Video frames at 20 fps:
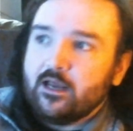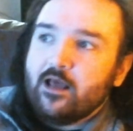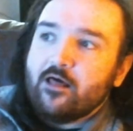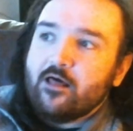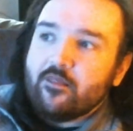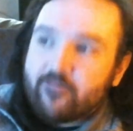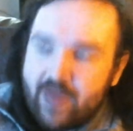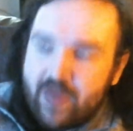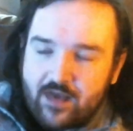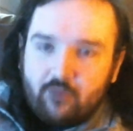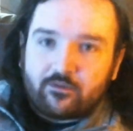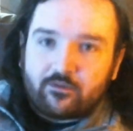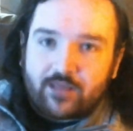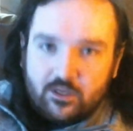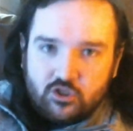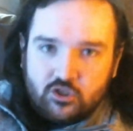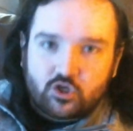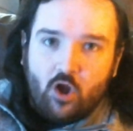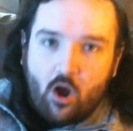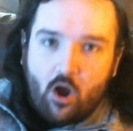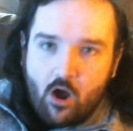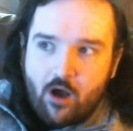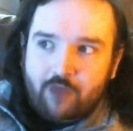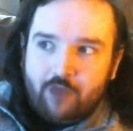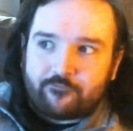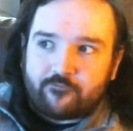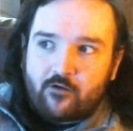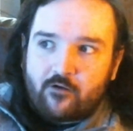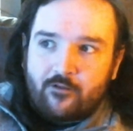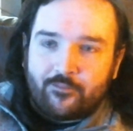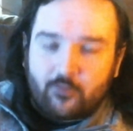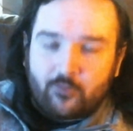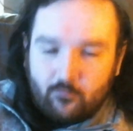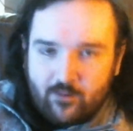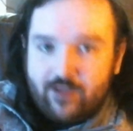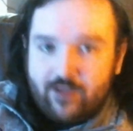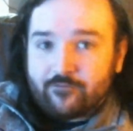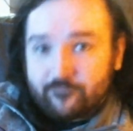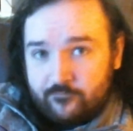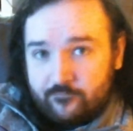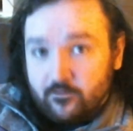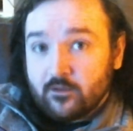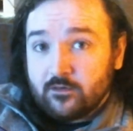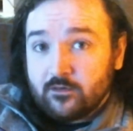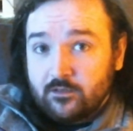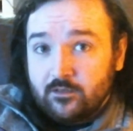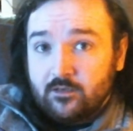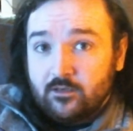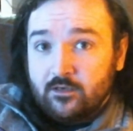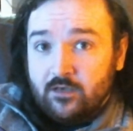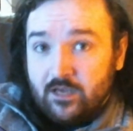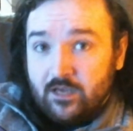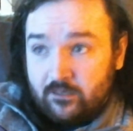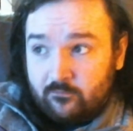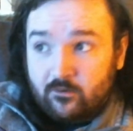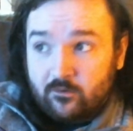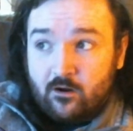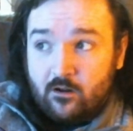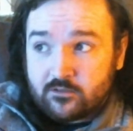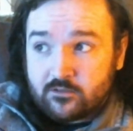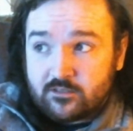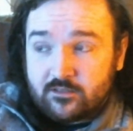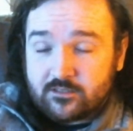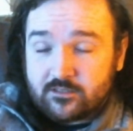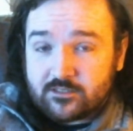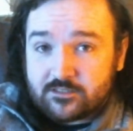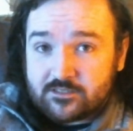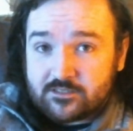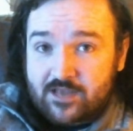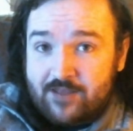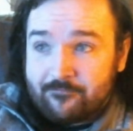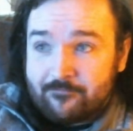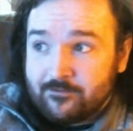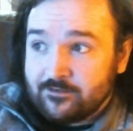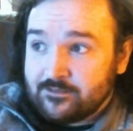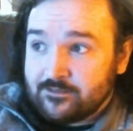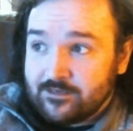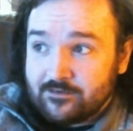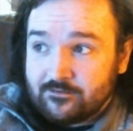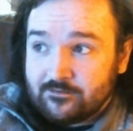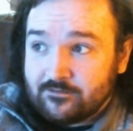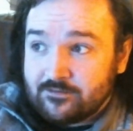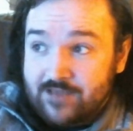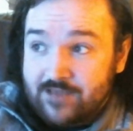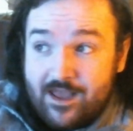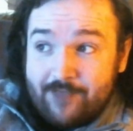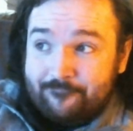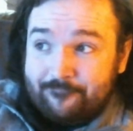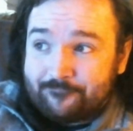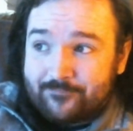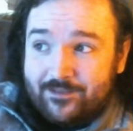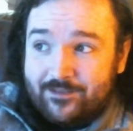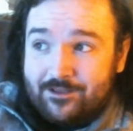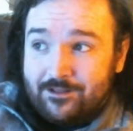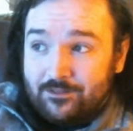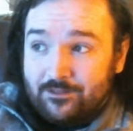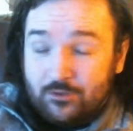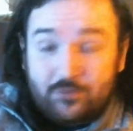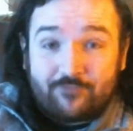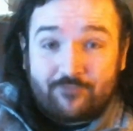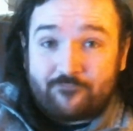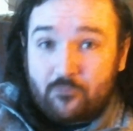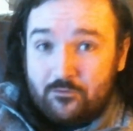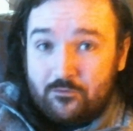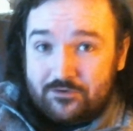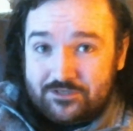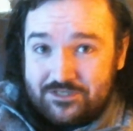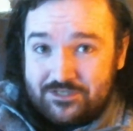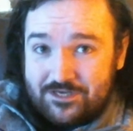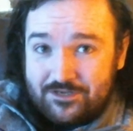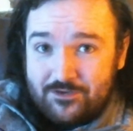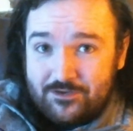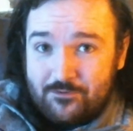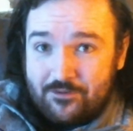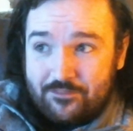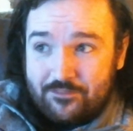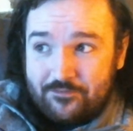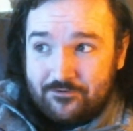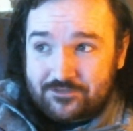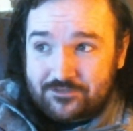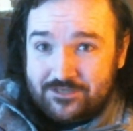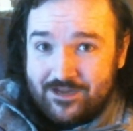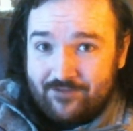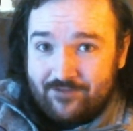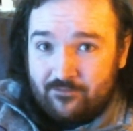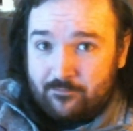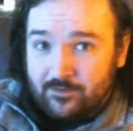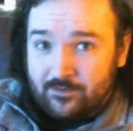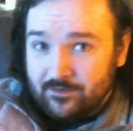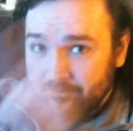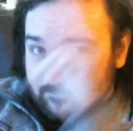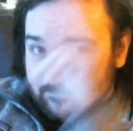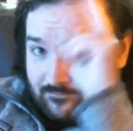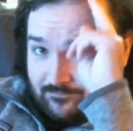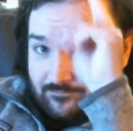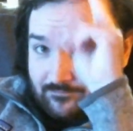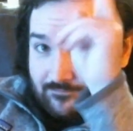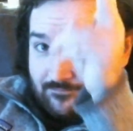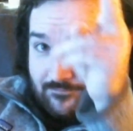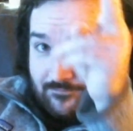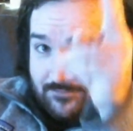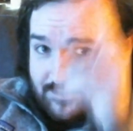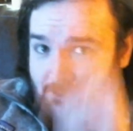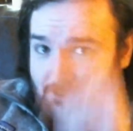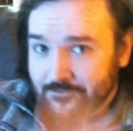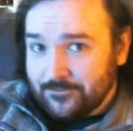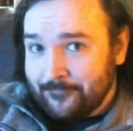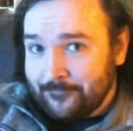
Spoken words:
That'll get you off on the right foot in regard to this assignment, and yeah, looking forward to seeing you on Thursday, everybody. Cheers.